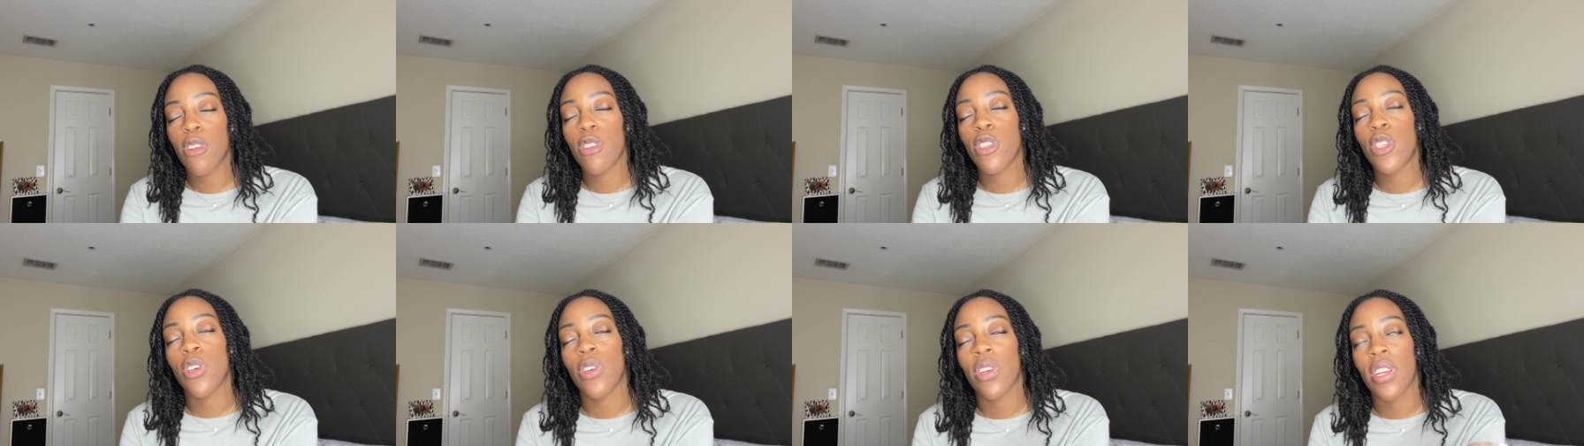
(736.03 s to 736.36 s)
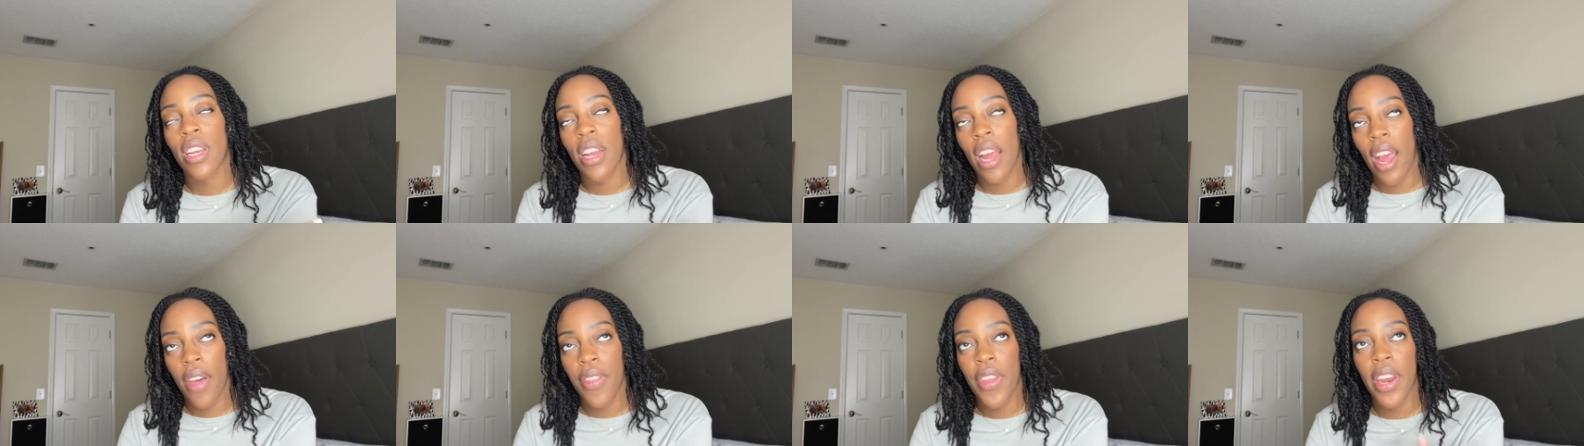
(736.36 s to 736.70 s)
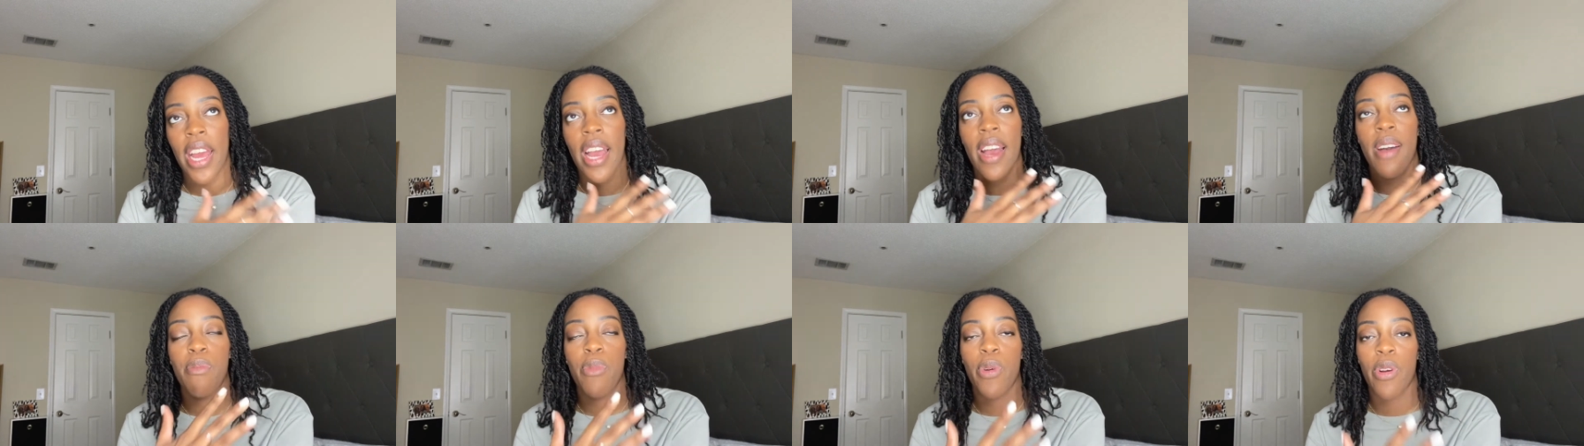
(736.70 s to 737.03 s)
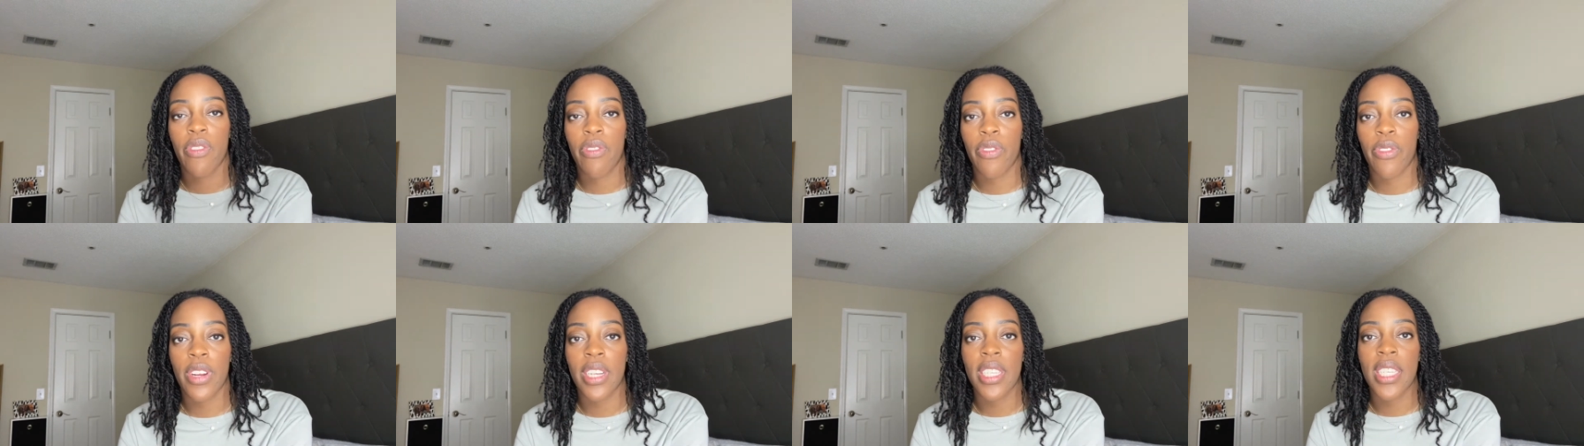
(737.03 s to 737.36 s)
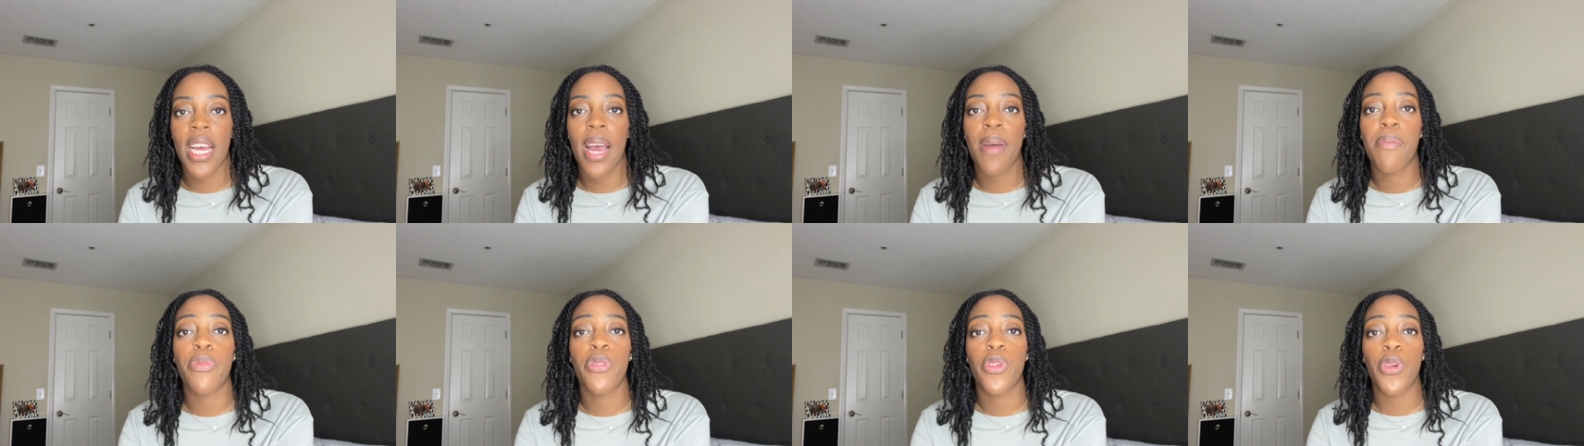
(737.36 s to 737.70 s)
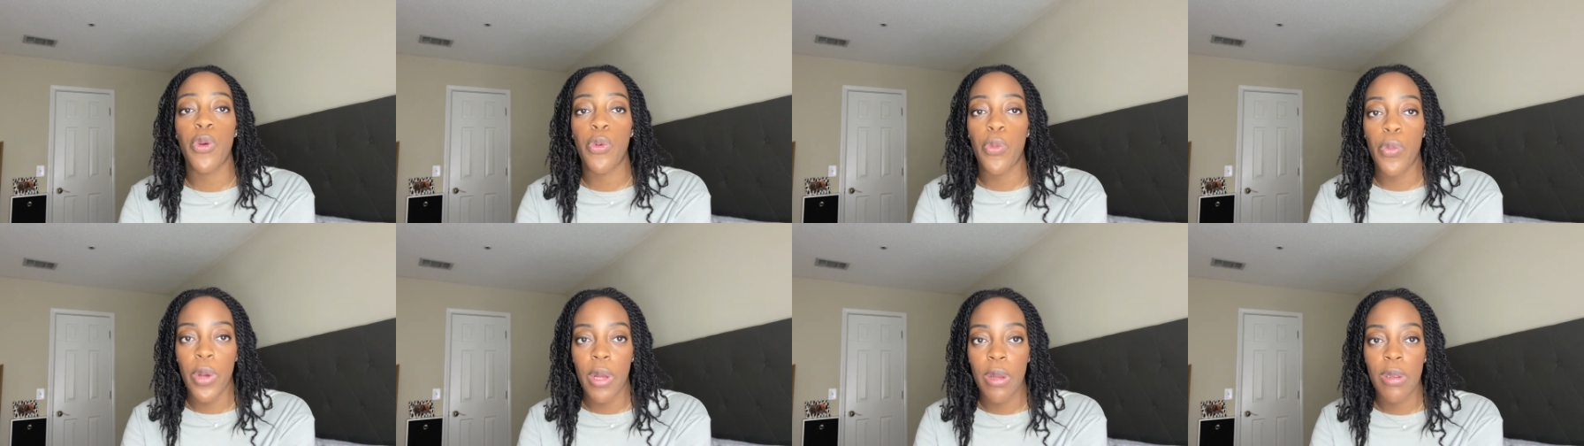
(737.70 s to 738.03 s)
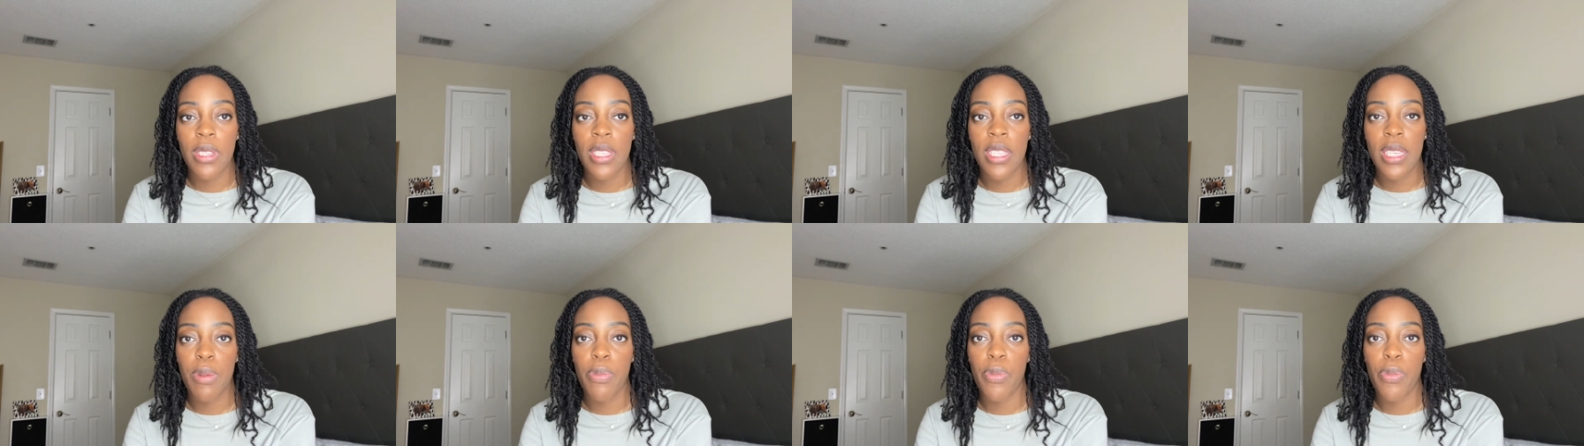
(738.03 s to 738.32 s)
So now that I have more free time, you will see